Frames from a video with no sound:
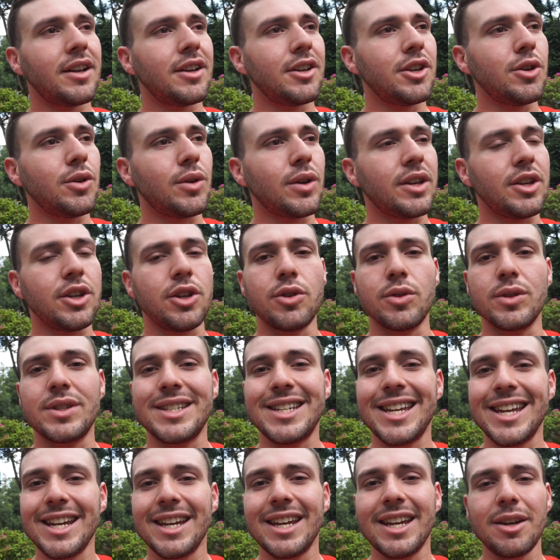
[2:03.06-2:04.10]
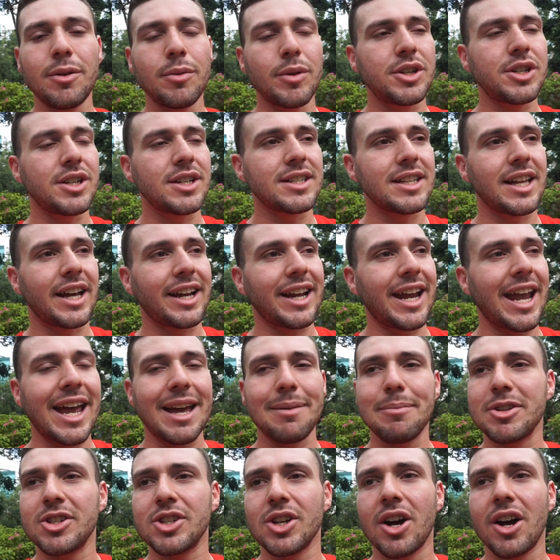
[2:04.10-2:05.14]
You can use Tiki, which is like
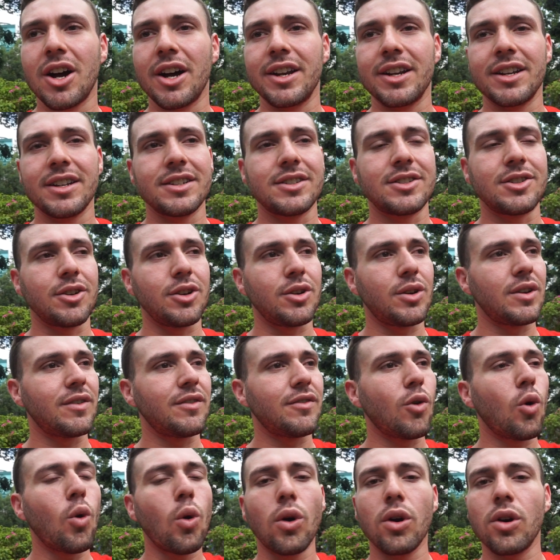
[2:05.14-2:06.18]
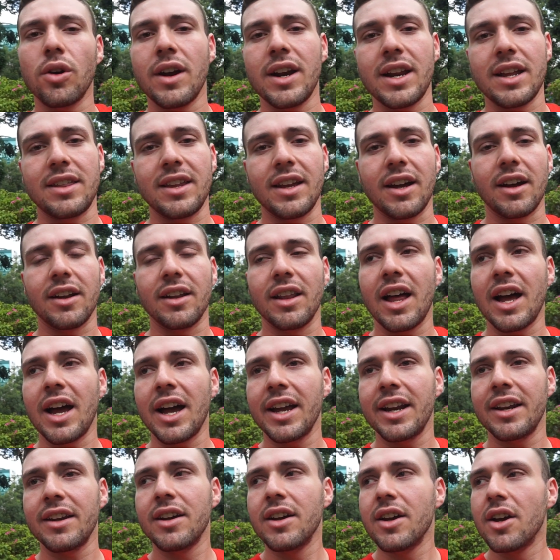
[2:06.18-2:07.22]
Amazon, so you can order anything
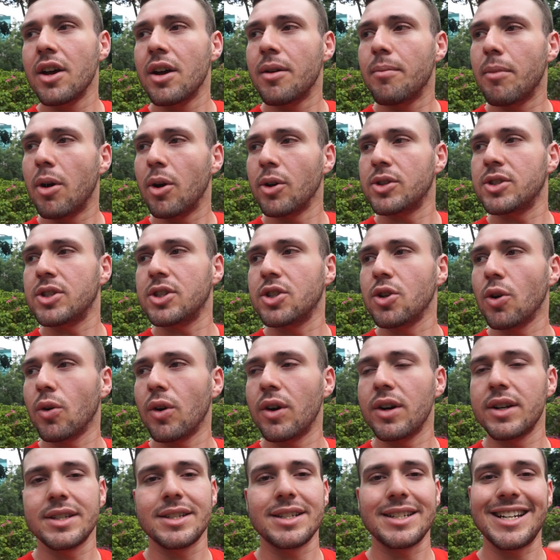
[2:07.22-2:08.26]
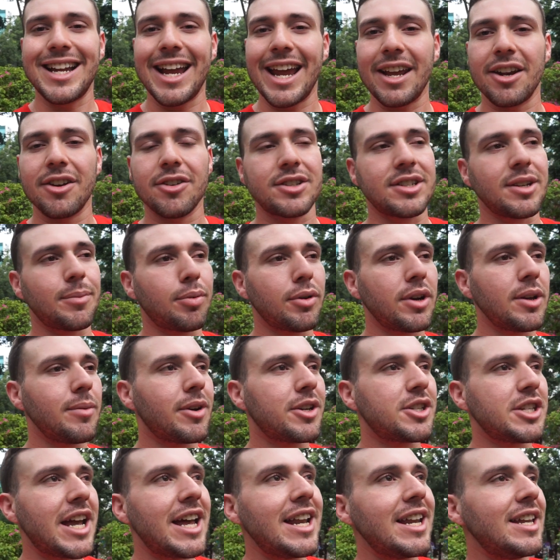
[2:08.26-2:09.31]
online. Most stores cater to pretty
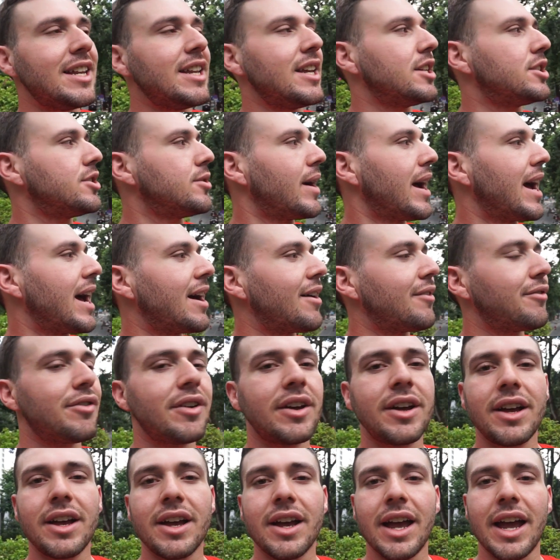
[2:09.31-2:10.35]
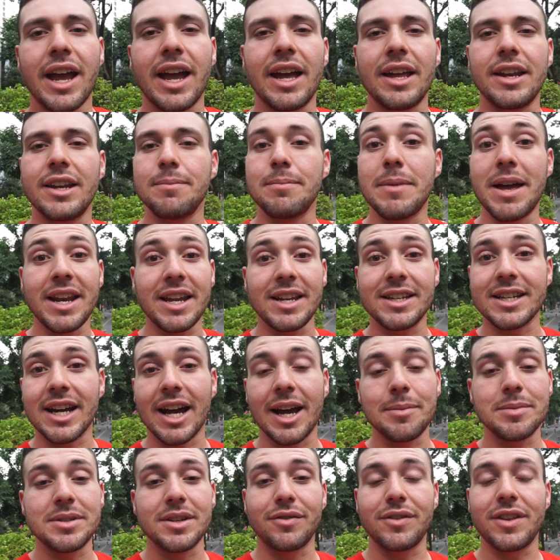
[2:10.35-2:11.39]
much any need you have, and many
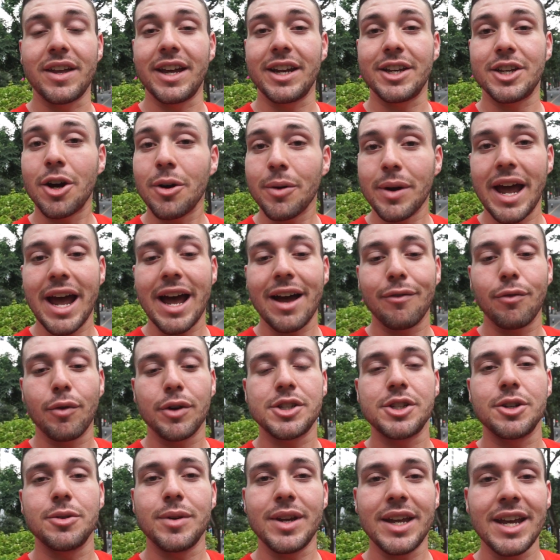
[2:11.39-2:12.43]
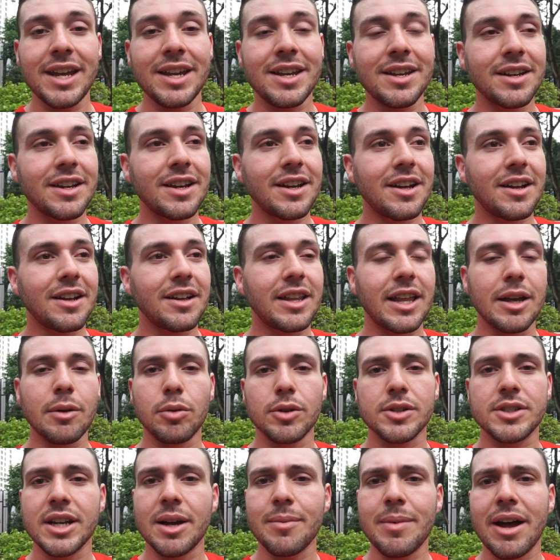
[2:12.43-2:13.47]
times if they don't have what you need, they
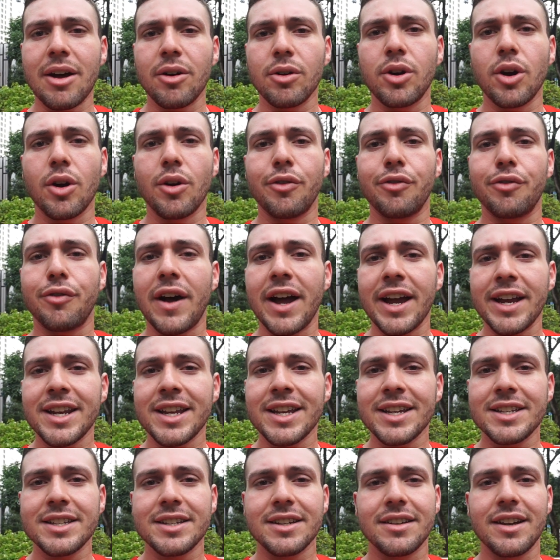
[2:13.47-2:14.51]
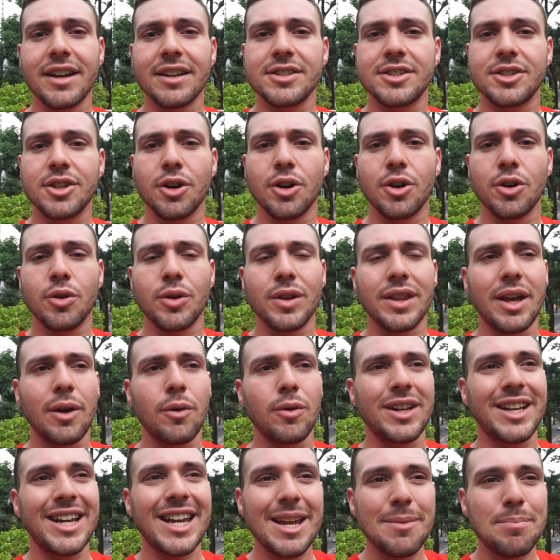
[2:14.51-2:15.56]
will somehow go find it, so they
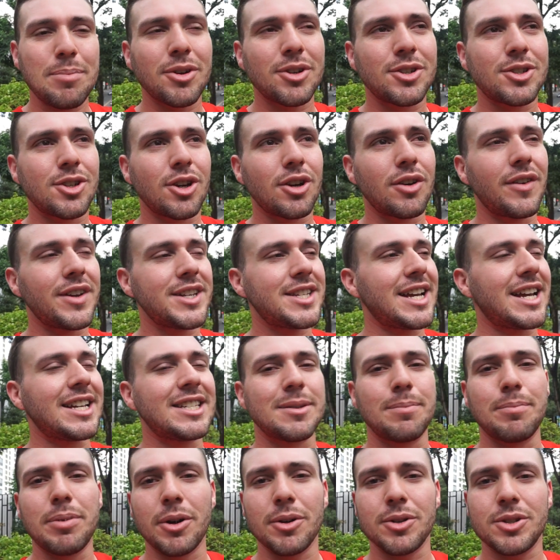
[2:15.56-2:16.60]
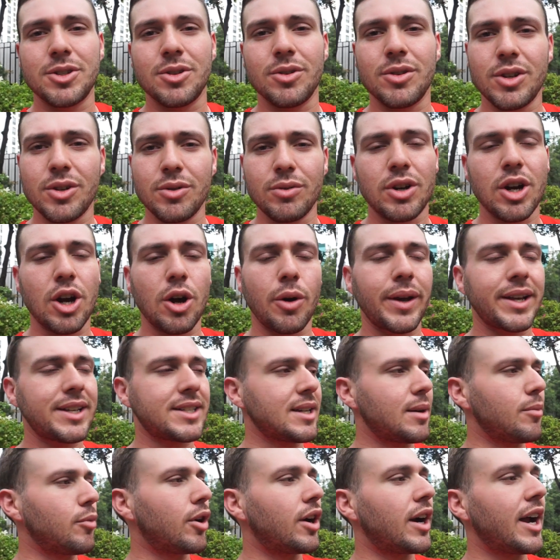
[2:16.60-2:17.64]
would keep your service as opposed to you going
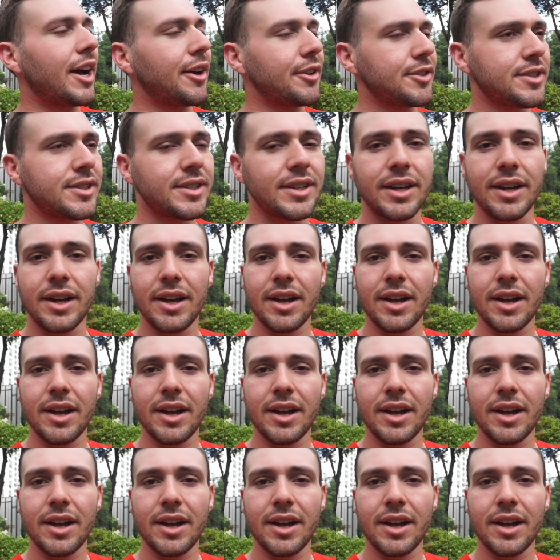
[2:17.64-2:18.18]
somewhere else.